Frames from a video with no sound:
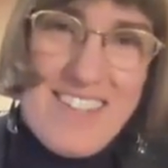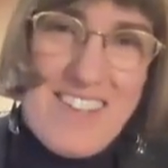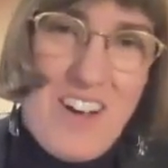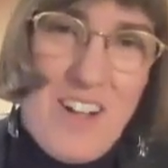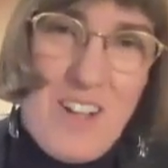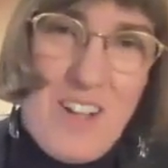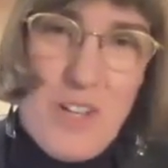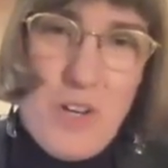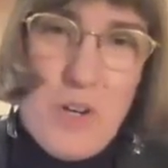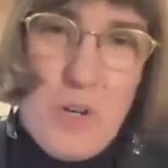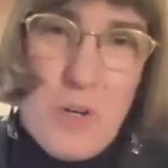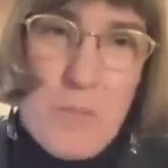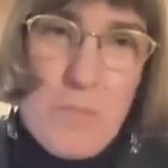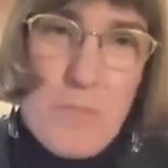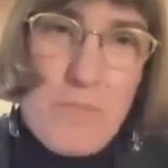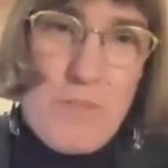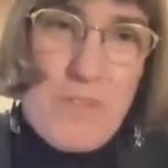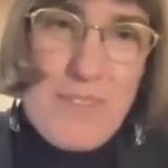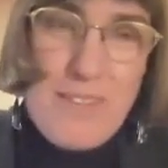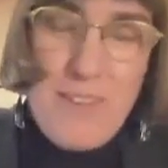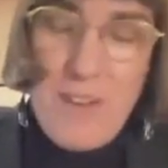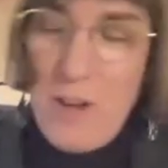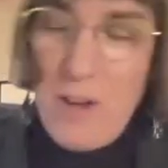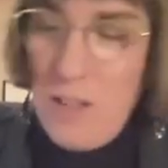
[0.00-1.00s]

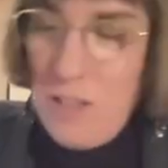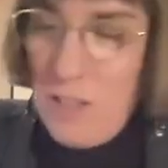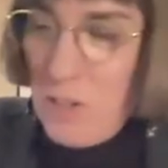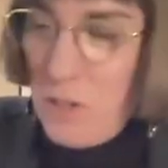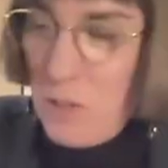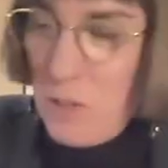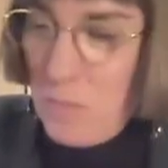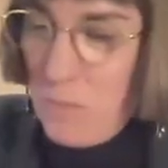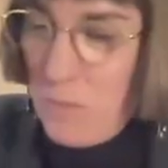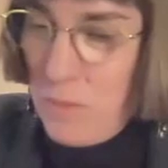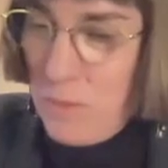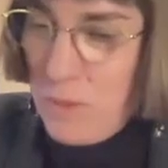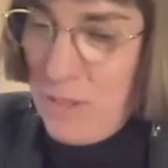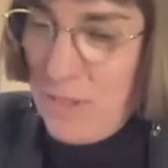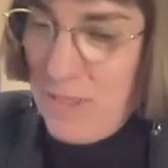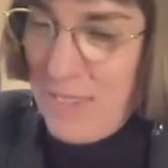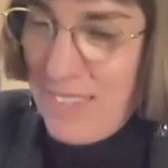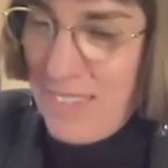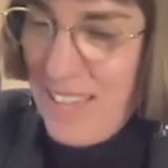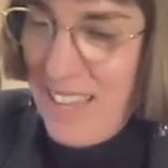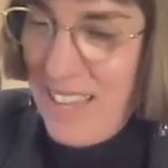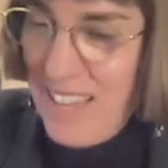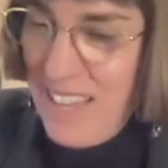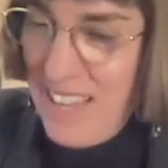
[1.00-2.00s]
all hope
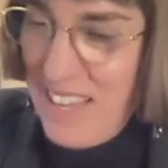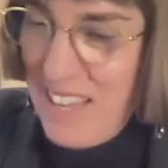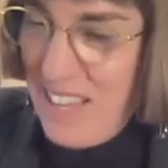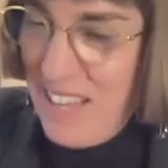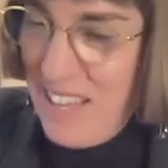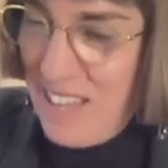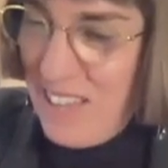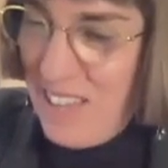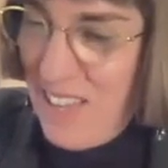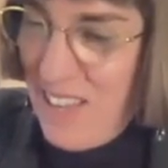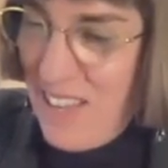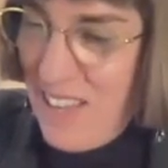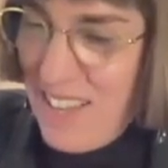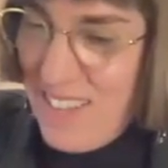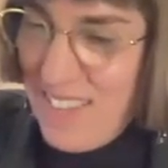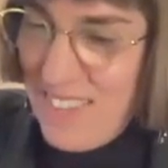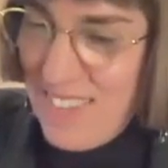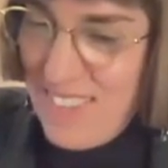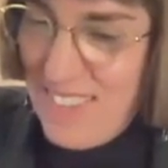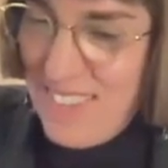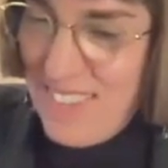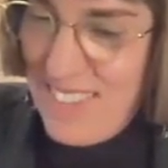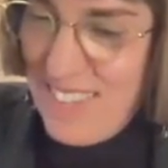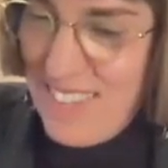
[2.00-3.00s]
was lost.